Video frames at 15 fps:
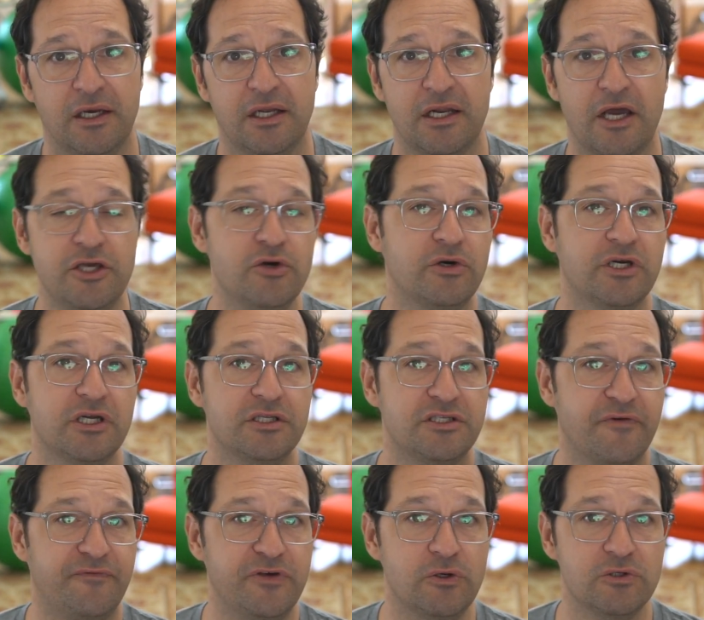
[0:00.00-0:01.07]
Now you can
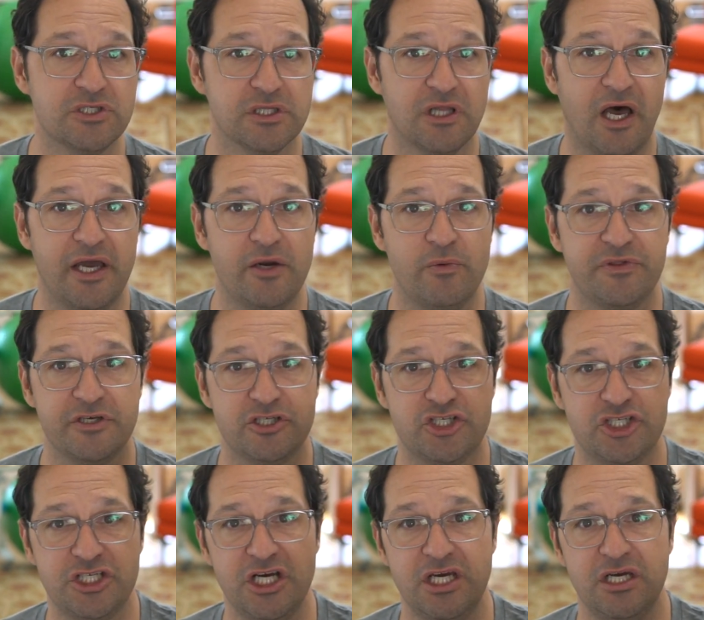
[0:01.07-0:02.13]
diffuse light with a
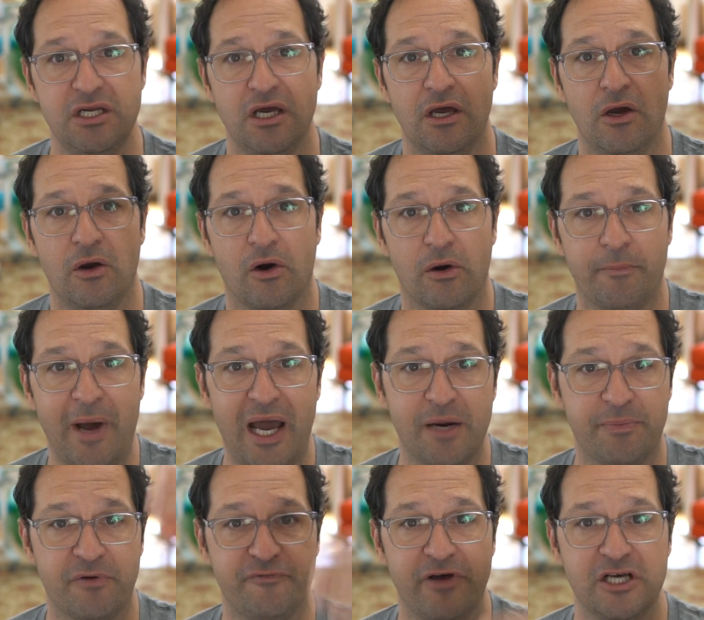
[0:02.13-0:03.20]
sheet or by a
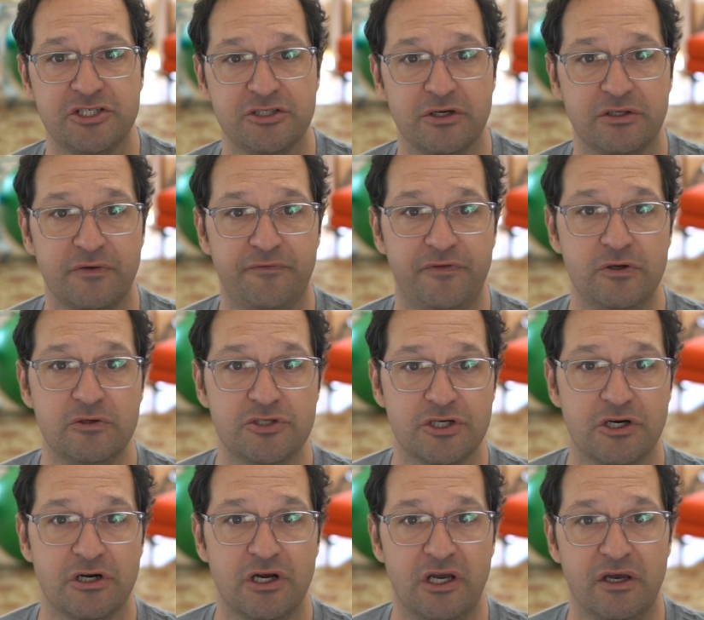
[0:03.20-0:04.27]
professional
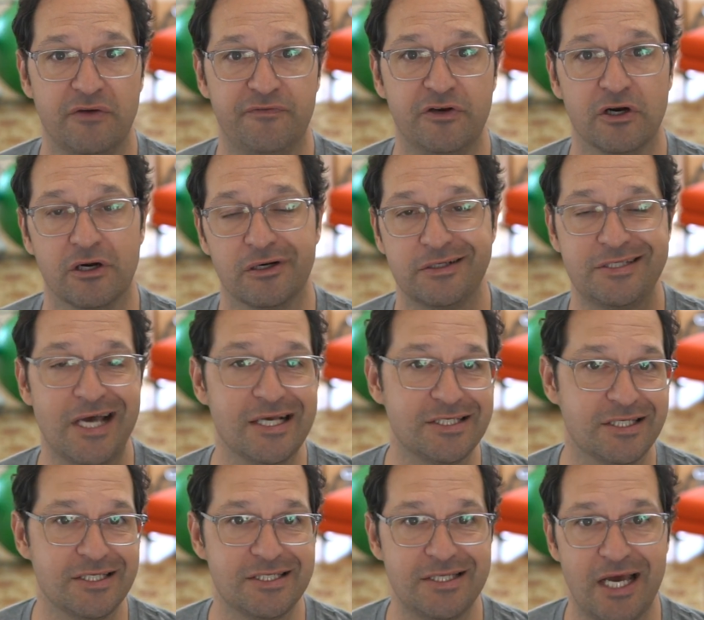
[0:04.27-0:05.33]
diffuser if your
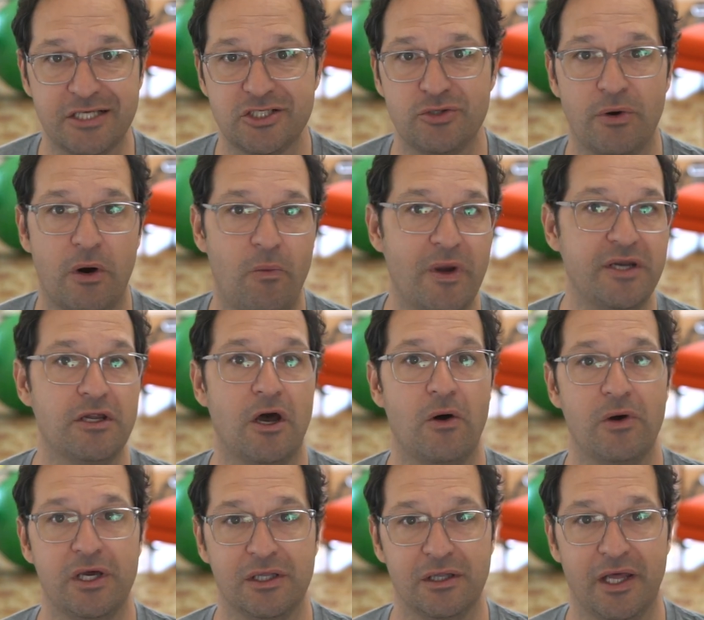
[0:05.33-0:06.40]
desk is next to a
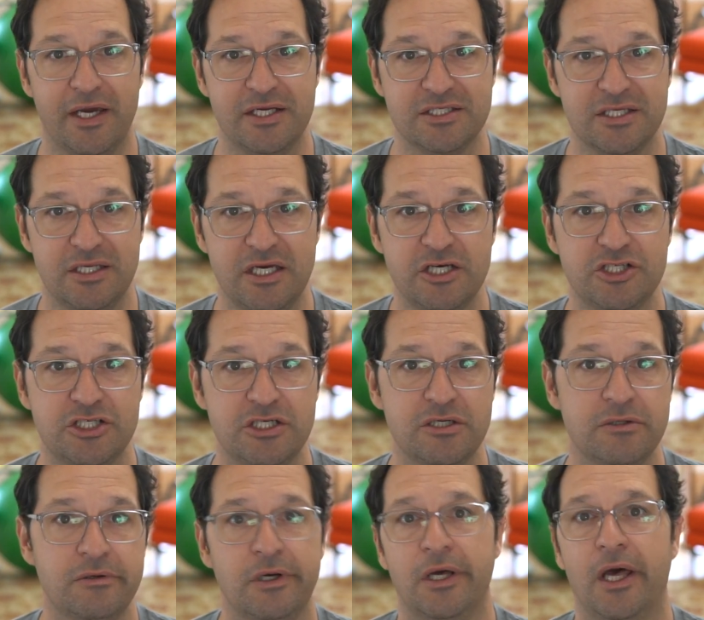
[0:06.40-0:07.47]
window and light is an
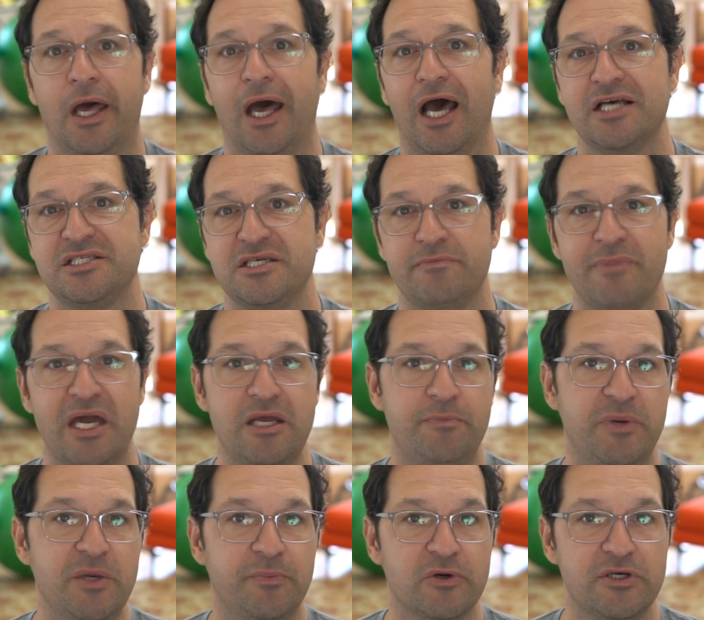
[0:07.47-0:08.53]
issue. I see many
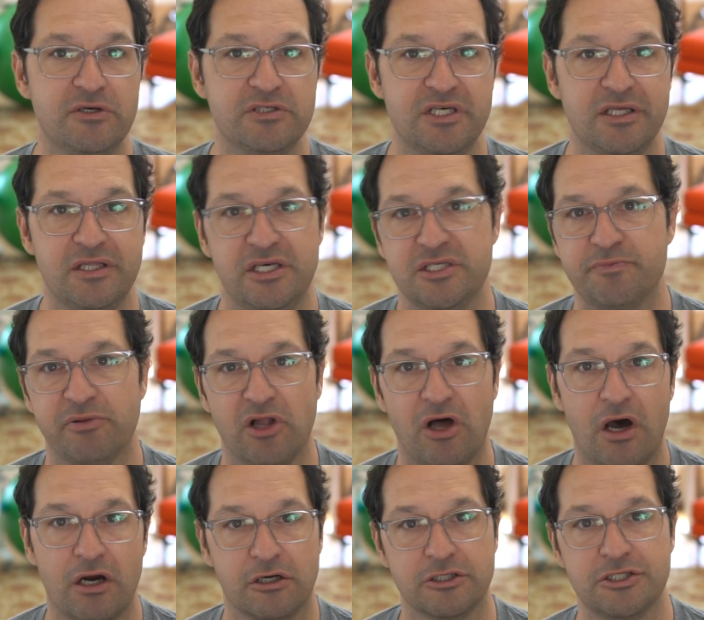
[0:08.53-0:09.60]
people using these
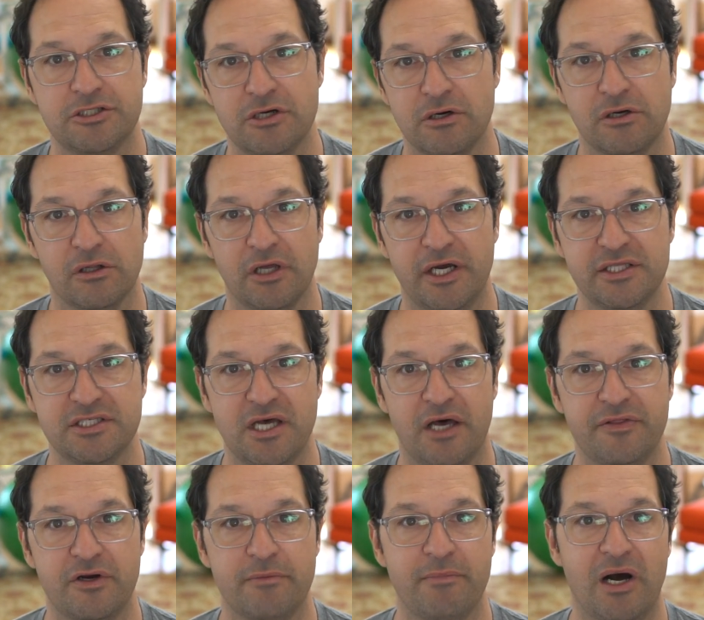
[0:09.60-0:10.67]
blogger circle lights on
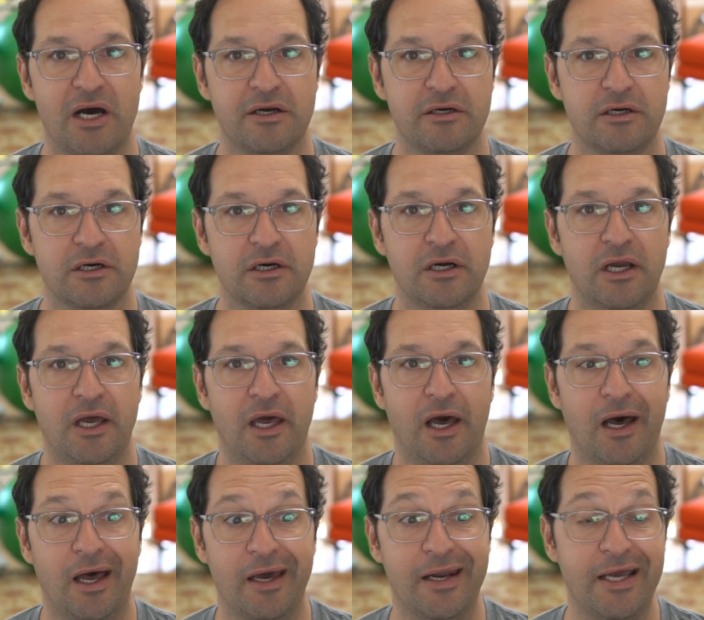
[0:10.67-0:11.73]
their monitor,
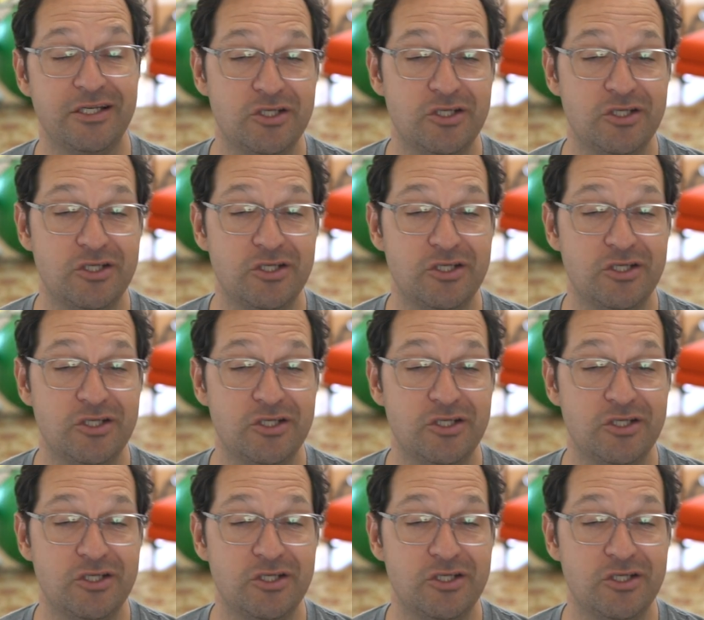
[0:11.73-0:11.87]
and I